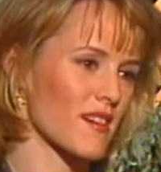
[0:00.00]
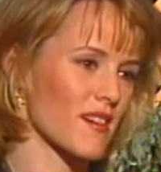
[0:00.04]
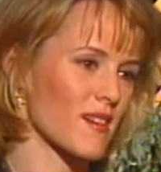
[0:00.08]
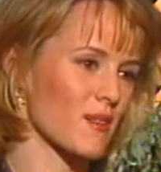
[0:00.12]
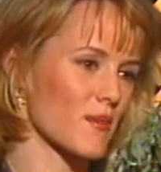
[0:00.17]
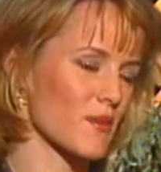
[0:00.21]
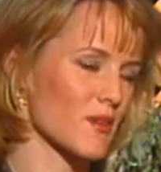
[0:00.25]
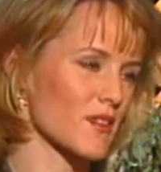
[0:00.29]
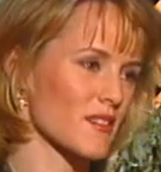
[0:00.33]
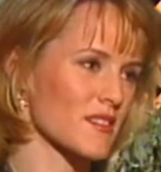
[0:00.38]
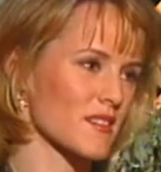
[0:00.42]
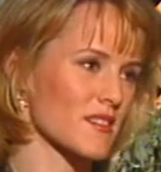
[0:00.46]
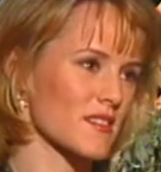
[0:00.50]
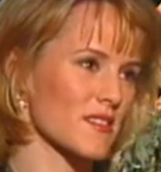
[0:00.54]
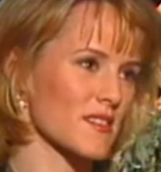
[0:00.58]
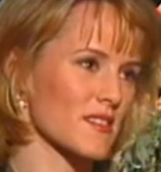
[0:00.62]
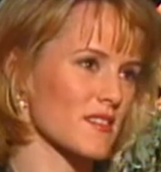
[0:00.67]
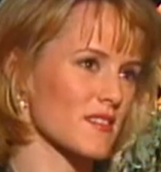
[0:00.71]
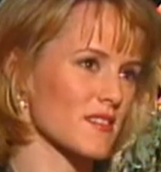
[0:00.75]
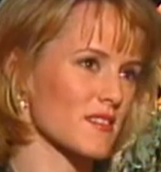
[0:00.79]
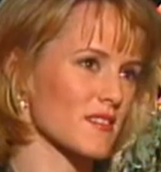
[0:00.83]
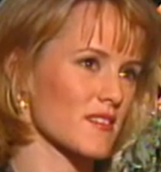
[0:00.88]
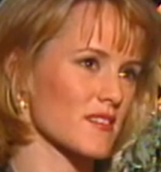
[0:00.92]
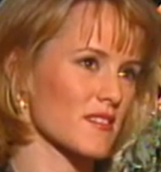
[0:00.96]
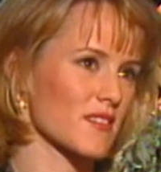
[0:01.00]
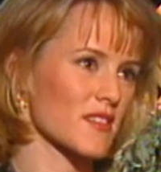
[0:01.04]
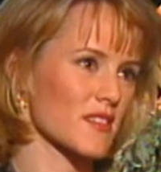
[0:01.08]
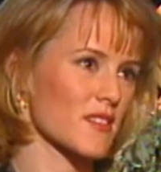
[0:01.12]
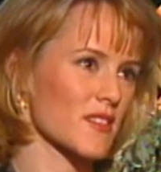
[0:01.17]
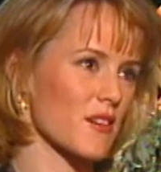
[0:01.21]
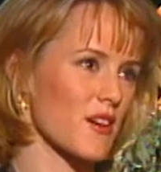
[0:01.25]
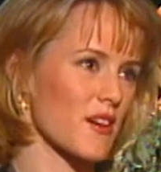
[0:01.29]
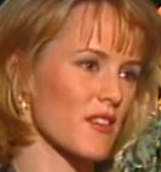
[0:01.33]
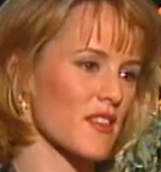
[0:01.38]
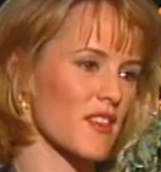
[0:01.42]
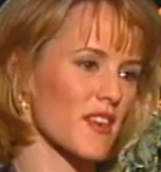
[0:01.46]
Was you
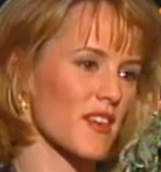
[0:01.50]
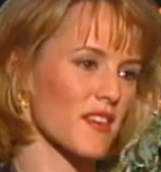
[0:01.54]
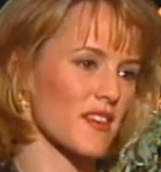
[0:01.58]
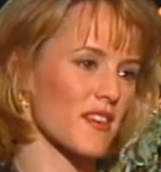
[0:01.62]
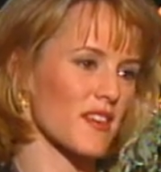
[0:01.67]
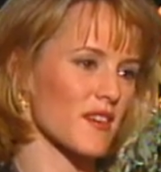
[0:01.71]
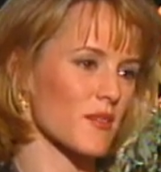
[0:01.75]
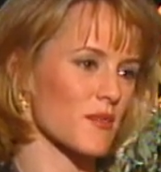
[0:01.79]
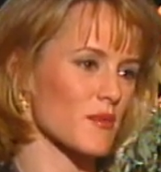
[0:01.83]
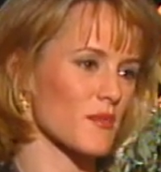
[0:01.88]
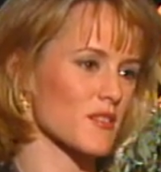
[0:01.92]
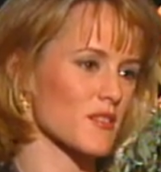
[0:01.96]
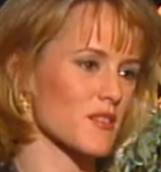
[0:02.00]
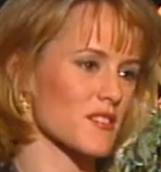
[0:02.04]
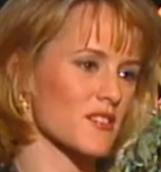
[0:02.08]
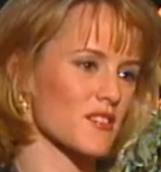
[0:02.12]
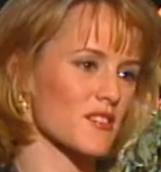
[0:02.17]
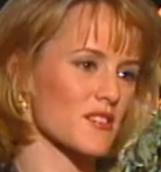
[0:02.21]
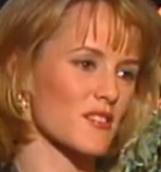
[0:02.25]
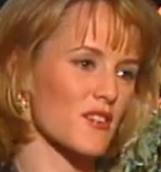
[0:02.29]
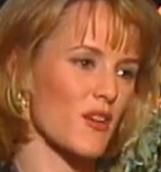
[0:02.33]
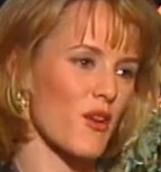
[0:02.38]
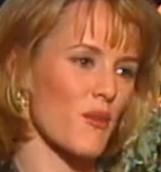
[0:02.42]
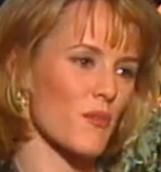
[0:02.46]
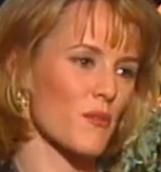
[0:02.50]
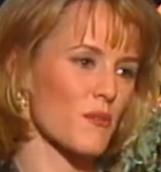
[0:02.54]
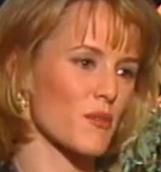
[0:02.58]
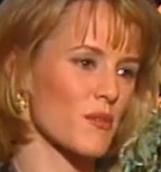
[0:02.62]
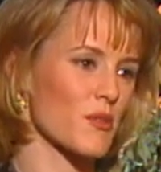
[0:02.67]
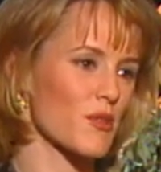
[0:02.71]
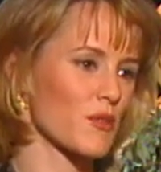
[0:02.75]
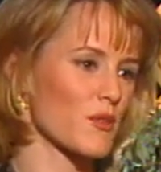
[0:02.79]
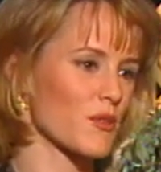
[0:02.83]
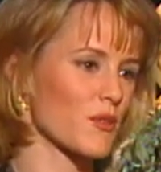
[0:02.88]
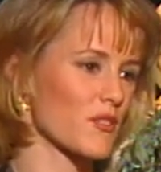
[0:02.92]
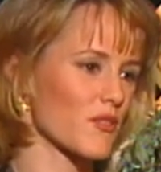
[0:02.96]
know I think it was just so
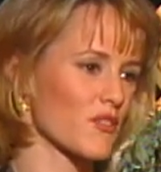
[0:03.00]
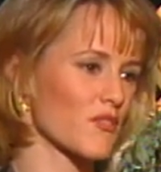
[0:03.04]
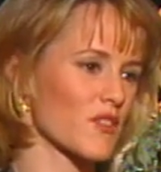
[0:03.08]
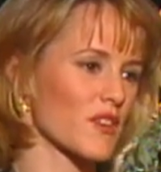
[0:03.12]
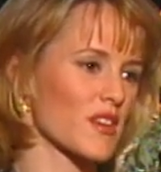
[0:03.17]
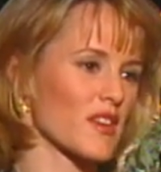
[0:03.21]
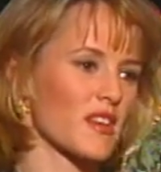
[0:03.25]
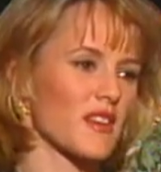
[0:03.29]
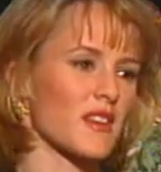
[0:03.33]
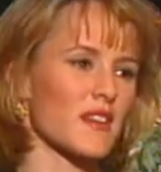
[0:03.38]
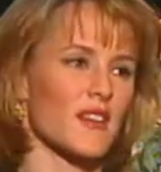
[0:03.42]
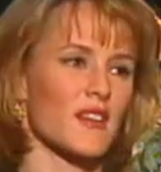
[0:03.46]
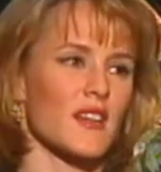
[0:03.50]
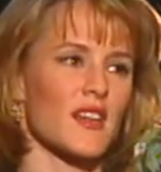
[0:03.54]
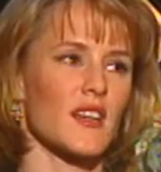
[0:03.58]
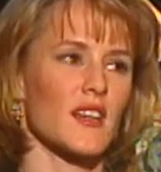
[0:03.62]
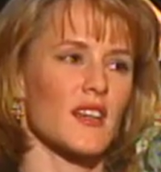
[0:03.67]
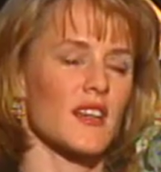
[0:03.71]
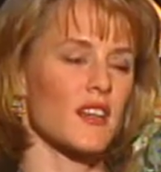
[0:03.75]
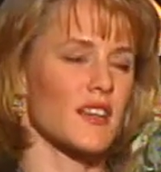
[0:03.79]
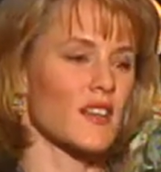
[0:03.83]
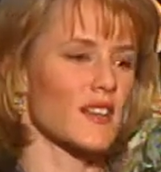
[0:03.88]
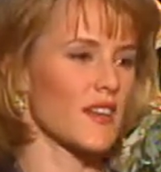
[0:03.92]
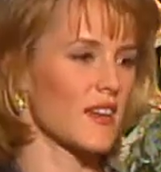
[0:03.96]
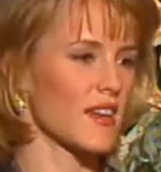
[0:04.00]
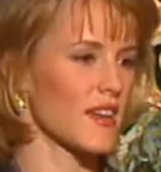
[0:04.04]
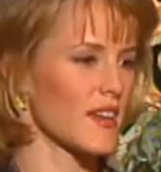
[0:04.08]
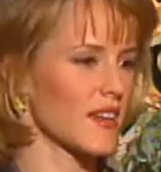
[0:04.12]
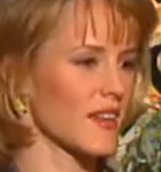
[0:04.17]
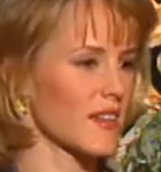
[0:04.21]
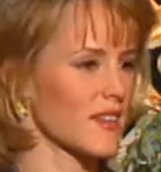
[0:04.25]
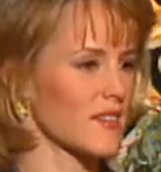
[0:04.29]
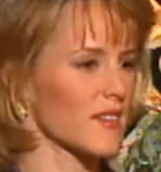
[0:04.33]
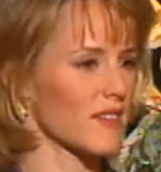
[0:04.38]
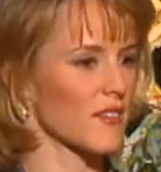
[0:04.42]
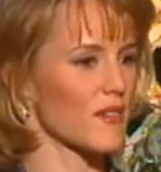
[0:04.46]
beautifully
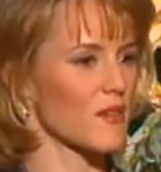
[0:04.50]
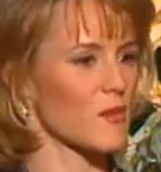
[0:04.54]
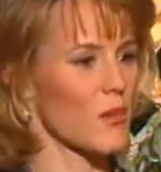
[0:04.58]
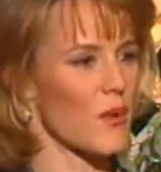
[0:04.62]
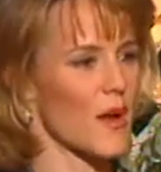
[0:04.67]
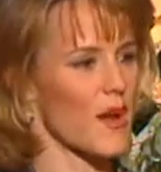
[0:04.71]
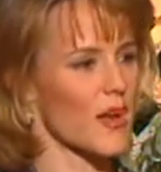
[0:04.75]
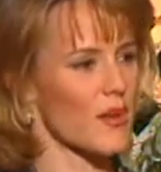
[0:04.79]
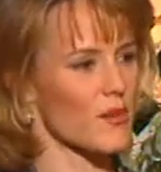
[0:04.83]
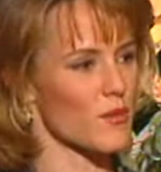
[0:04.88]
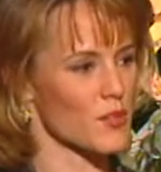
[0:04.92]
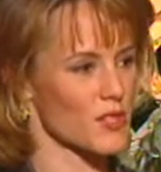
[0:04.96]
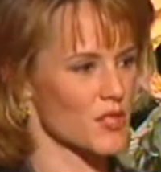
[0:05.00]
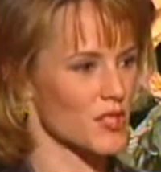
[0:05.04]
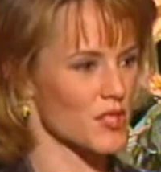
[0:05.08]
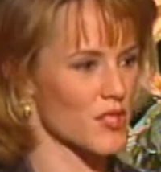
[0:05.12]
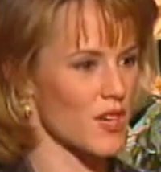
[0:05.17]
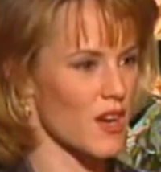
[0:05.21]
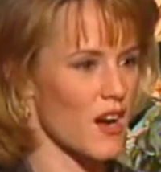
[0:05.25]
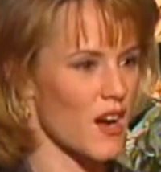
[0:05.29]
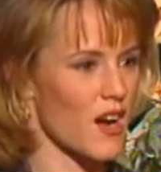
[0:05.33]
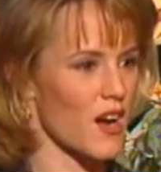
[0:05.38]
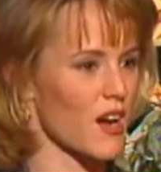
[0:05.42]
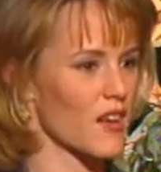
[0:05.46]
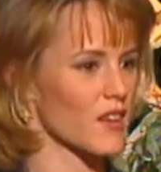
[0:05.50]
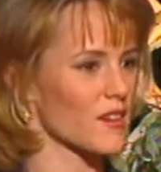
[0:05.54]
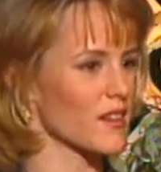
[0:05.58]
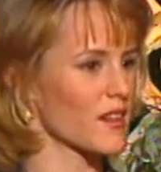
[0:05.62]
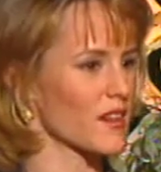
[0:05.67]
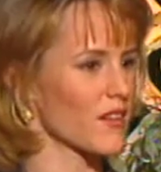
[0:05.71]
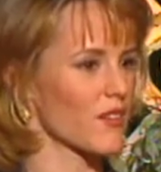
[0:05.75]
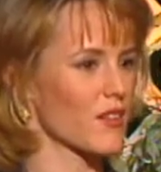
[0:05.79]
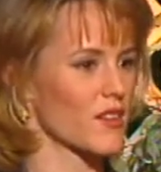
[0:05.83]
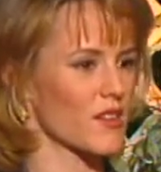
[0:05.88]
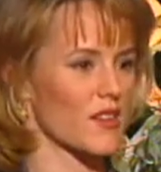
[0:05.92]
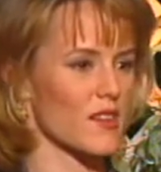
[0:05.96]
lit and the way it was shot and
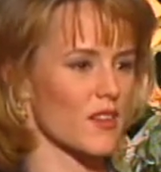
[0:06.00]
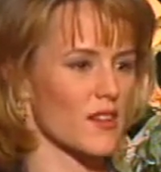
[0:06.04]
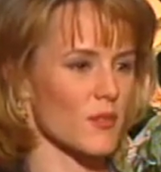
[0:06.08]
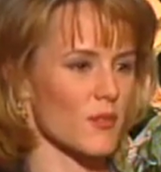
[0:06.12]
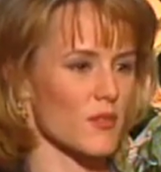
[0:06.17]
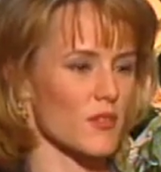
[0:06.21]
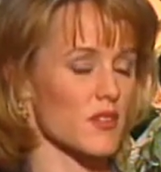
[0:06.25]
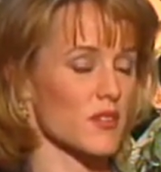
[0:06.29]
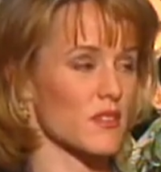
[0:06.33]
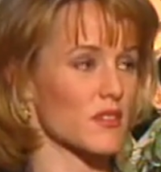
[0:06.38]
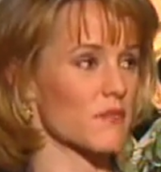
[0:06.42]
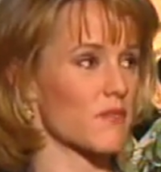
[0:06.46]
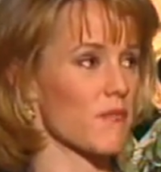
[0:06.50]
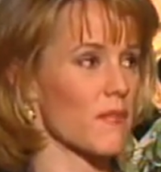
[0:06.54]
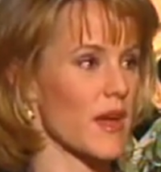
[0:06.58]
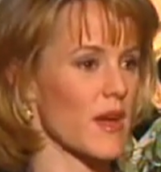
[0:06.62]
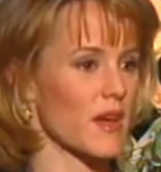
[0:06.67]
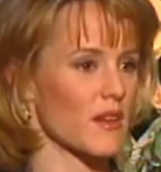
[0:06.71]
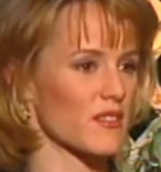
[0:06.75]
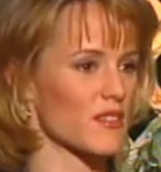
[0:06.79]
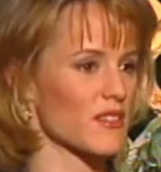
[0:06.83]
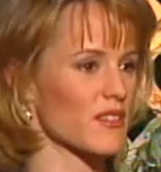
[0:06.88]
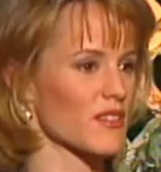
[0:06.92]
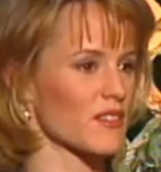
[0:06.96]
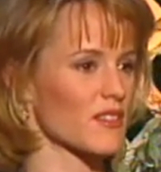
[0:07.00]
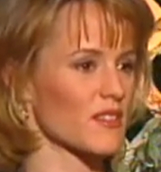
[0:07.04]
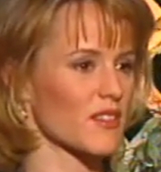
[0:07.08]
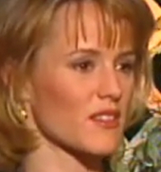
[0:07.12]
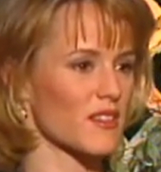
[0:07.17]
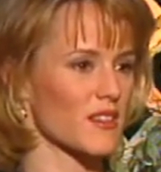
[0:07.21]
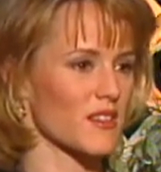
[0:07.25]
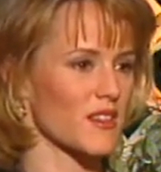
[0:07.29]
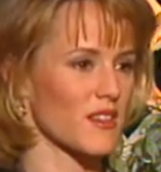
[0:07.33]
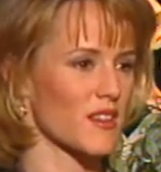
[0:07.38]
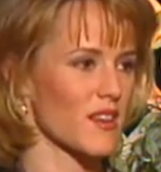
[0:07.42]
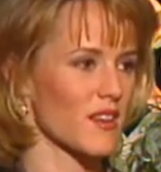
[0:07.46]
everything was just magical
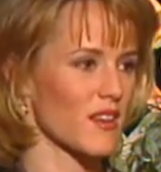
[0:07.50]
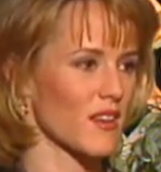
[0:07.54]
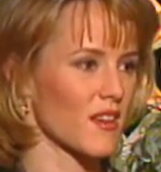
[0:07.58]
and